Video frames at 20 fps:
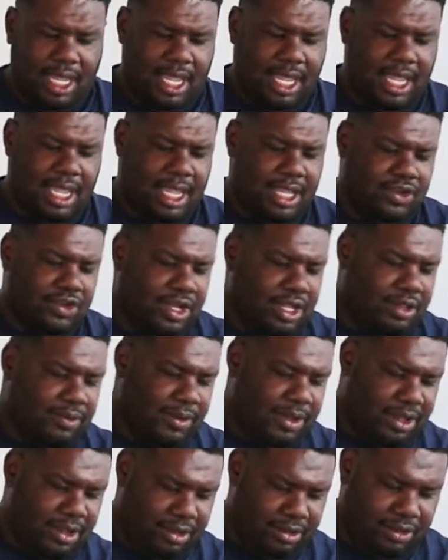And just
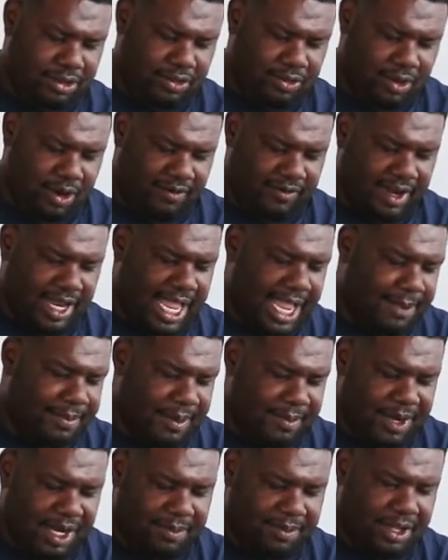where those two overlap,
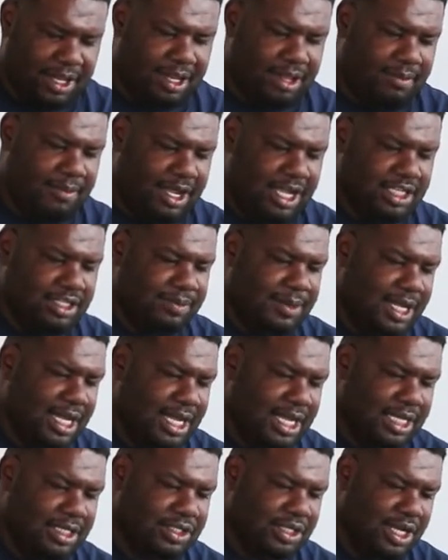I'm gonna put some Mod
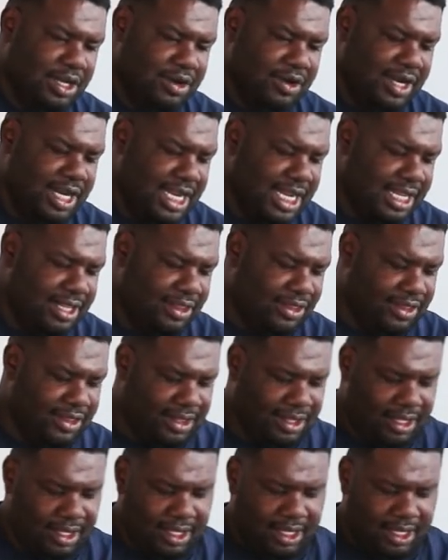Podge underneath